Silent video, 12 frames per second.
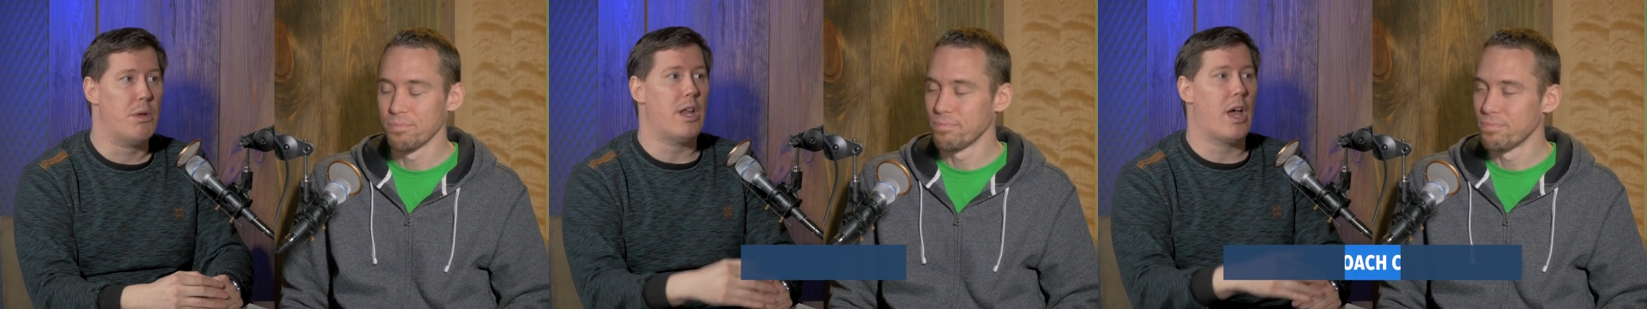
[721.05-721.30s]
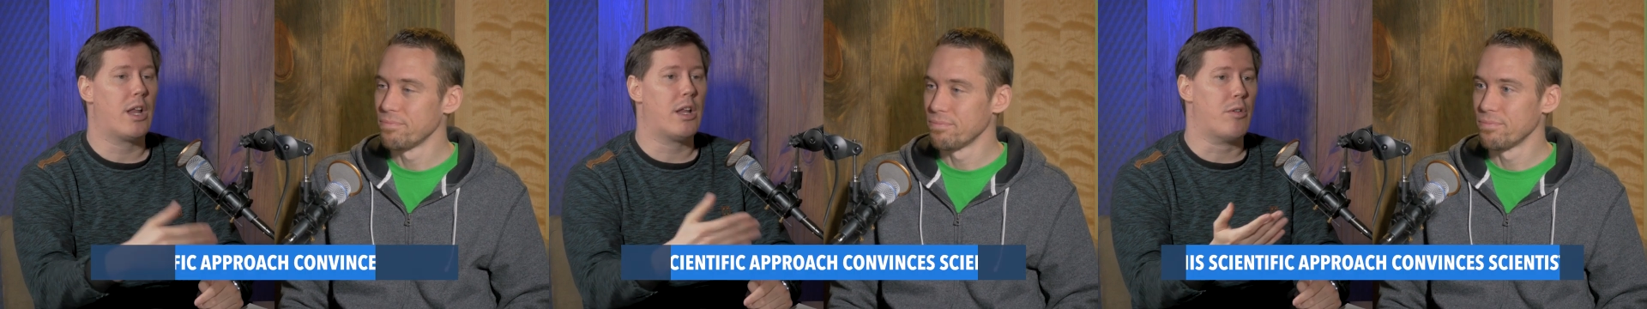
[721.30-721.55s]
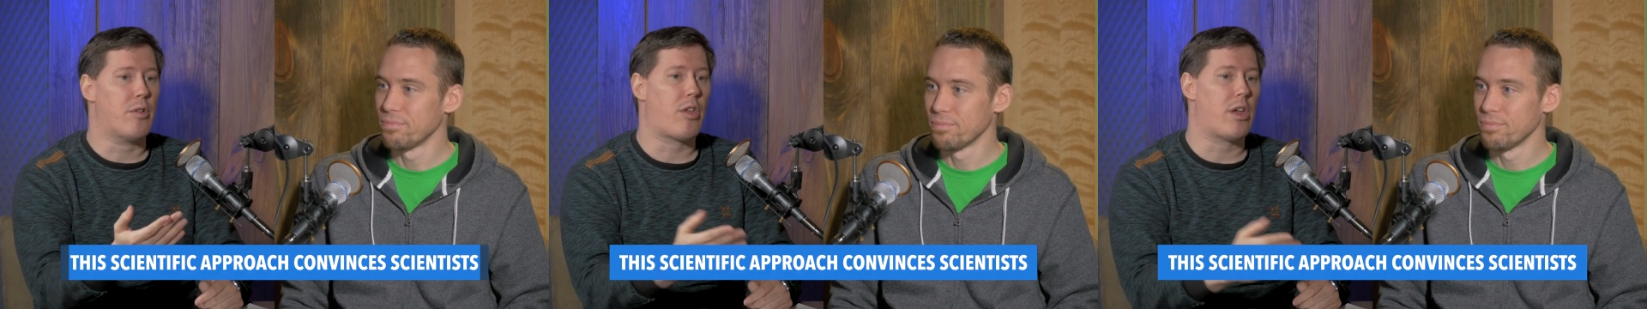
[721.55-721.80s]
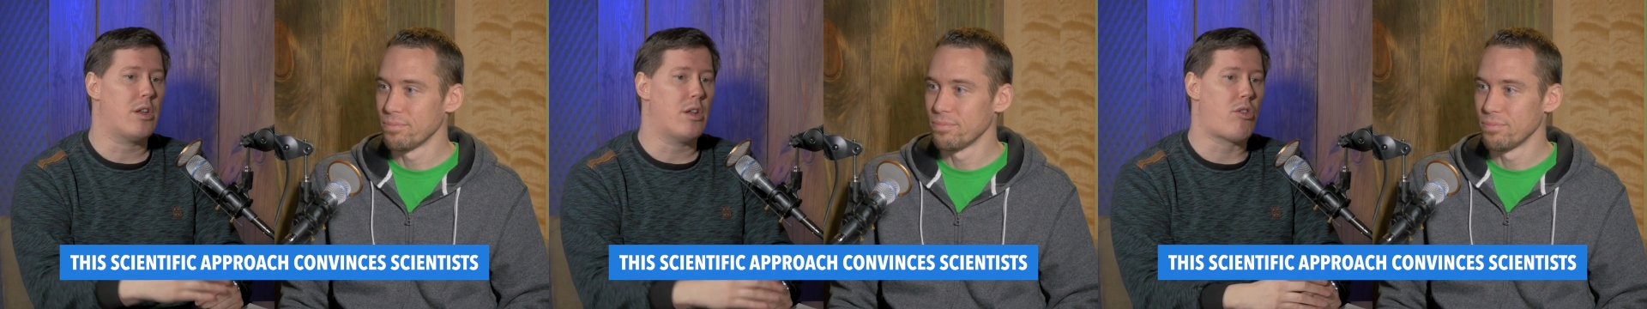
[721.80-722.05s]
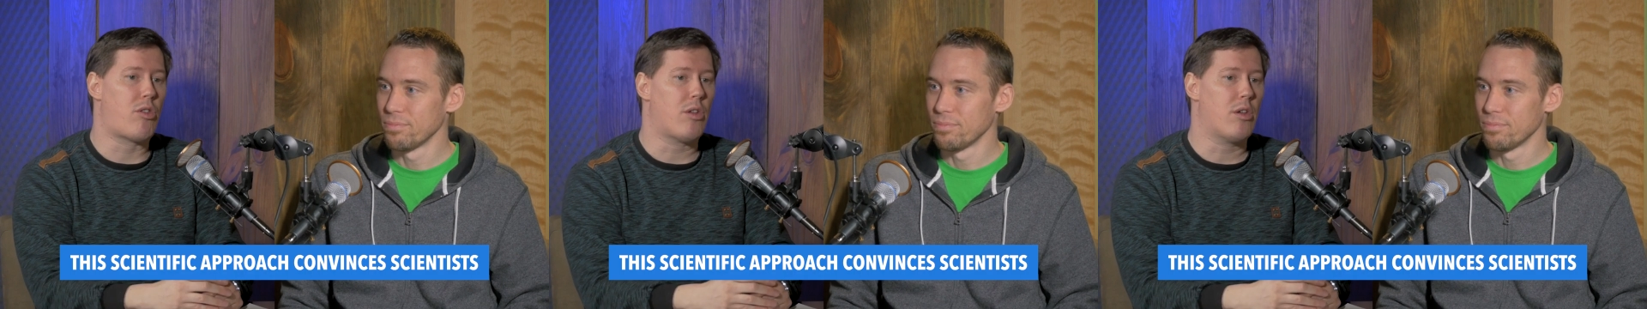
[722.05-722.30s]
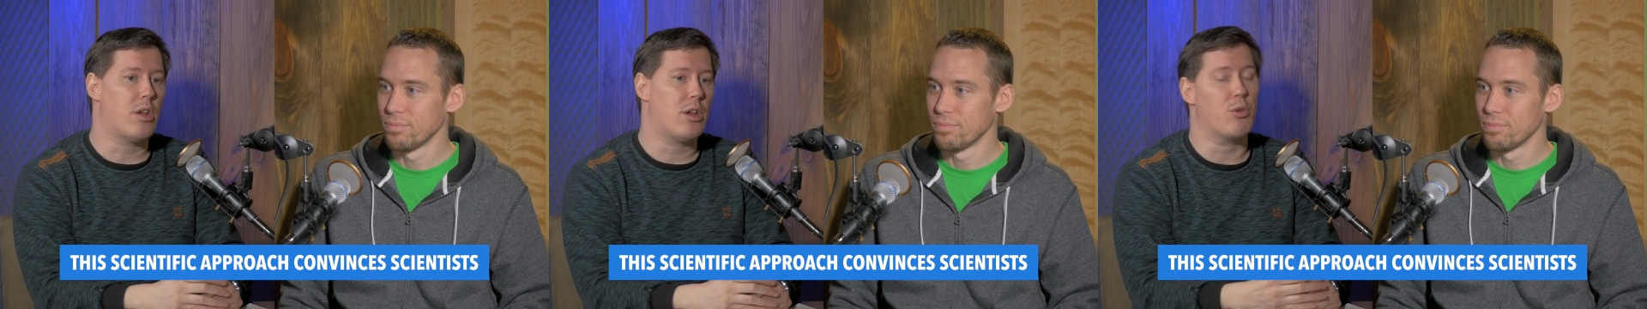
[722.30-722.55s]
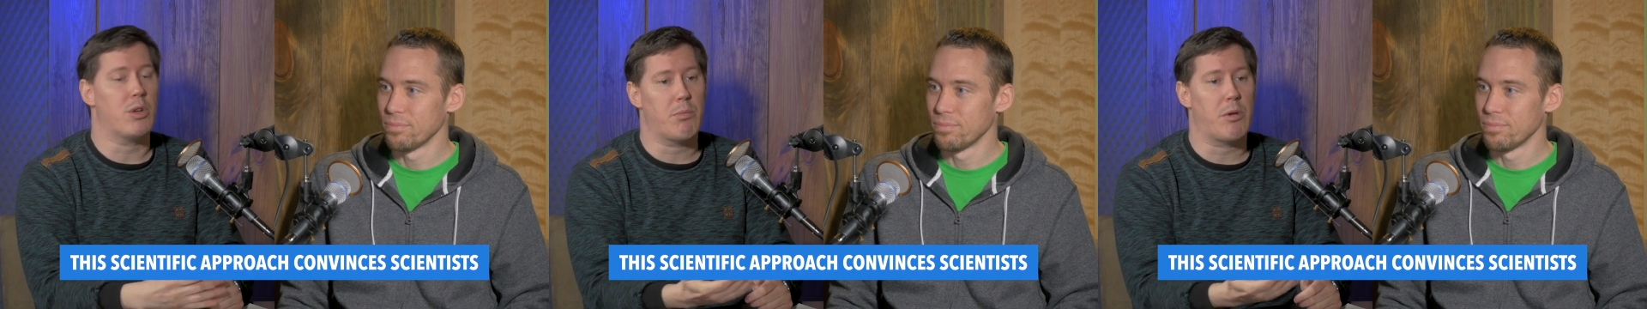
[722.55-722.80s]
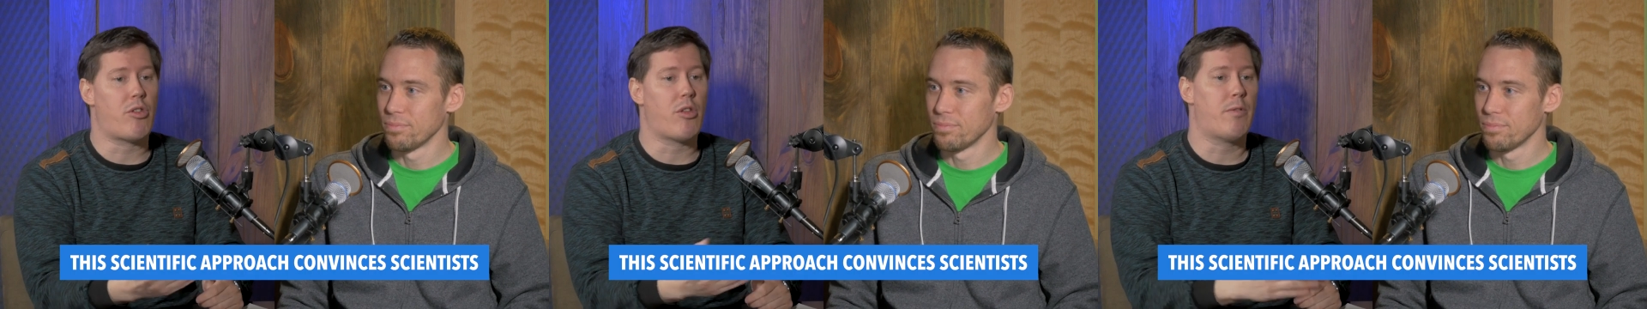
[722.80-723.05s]
Speaker 1: Many high level scientists,
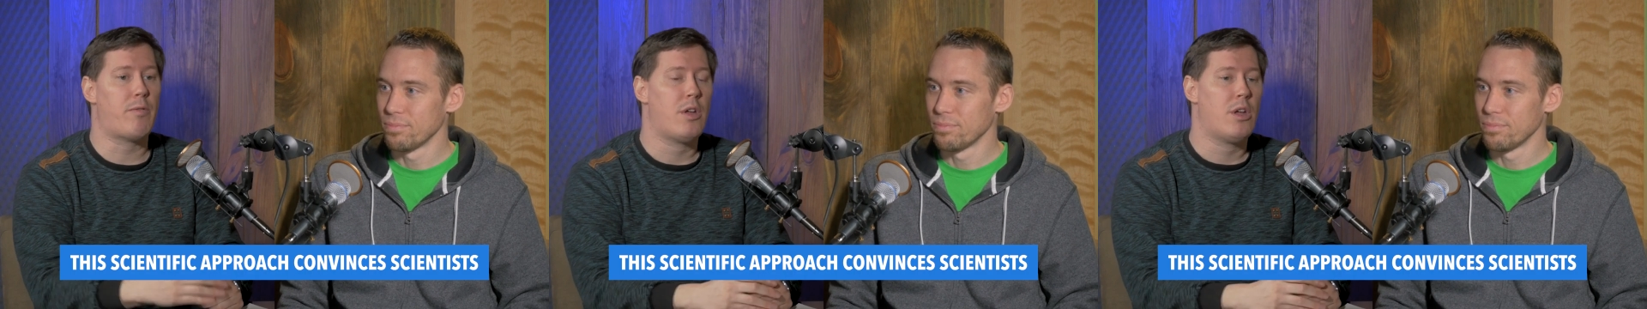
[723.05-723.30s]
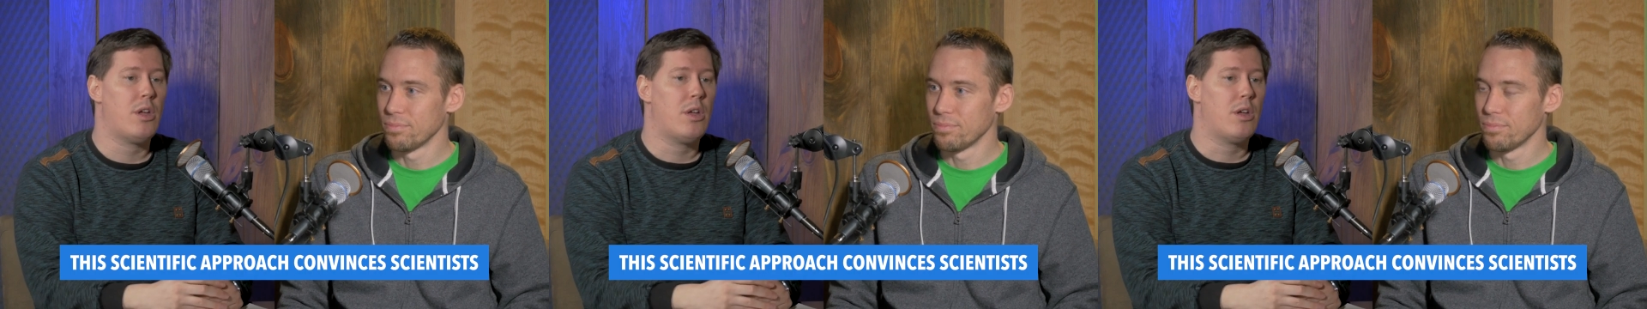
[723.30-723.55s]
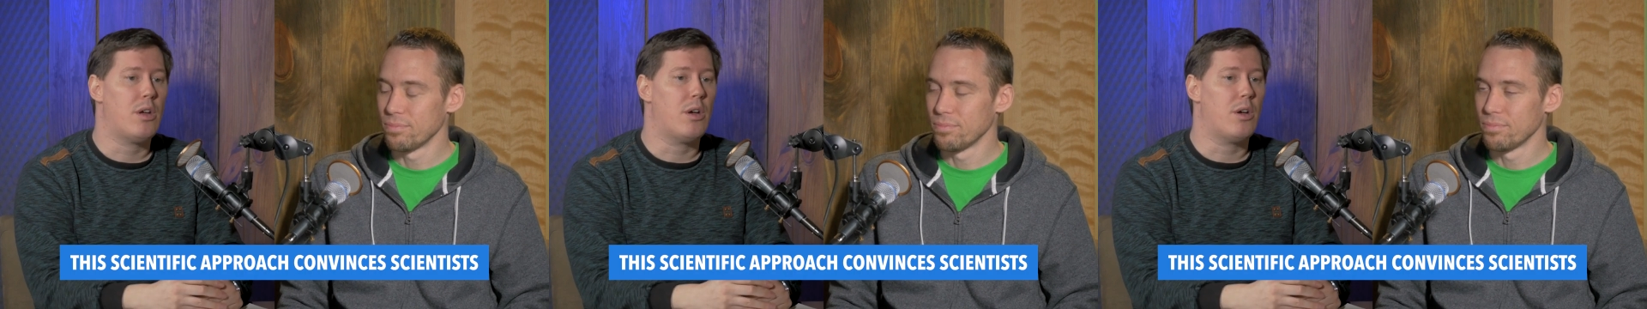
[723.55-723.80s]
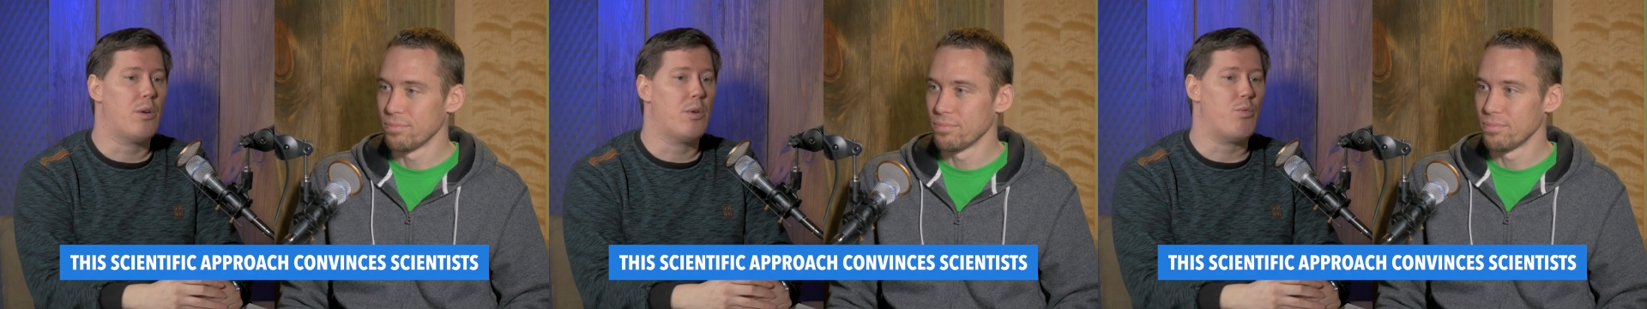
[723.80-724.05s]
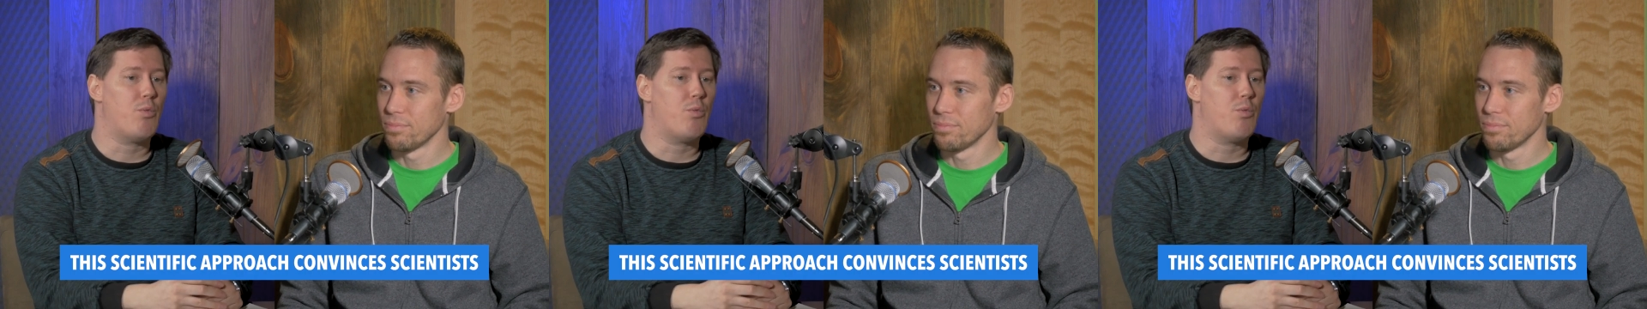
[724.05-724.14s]
including myself uh,